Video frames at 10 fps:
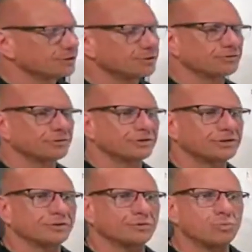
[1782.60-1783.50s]

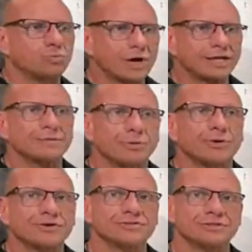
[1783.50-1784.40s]
the one
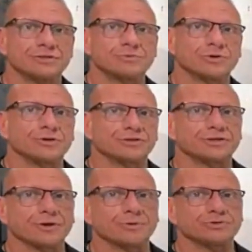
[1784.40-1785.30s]
person in the world
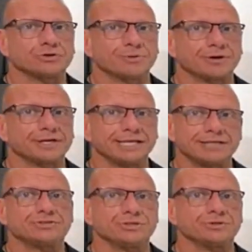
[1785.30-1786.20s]
that knows your
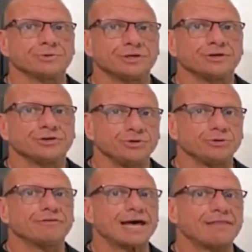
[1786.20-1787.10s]
body is you.
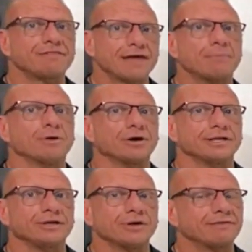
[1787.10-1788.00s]
You've had that
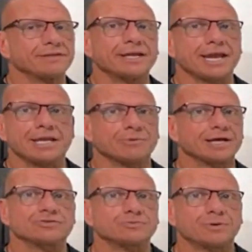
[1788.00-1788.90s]
body. You haven't had anyone
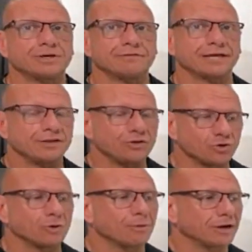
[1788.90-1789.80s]
else's body. You've had
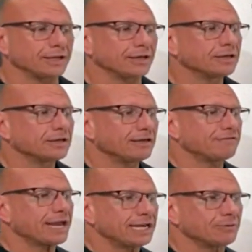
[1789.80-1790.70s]
your body.
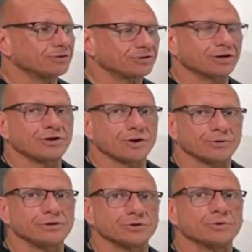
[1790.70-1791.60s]
If anyone's going to know
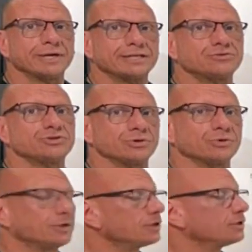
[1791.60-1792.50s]
you, it's
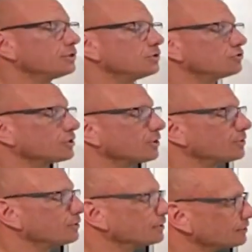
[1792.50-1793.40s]
you.
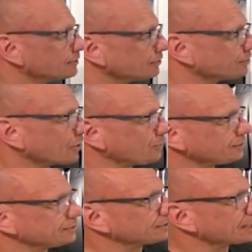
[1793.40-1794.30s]
So go
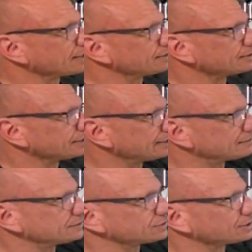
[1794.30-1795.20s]
with your gut.
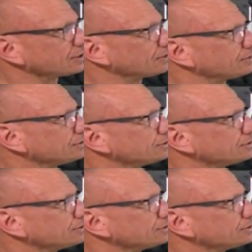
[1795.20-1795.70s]
Give this a go.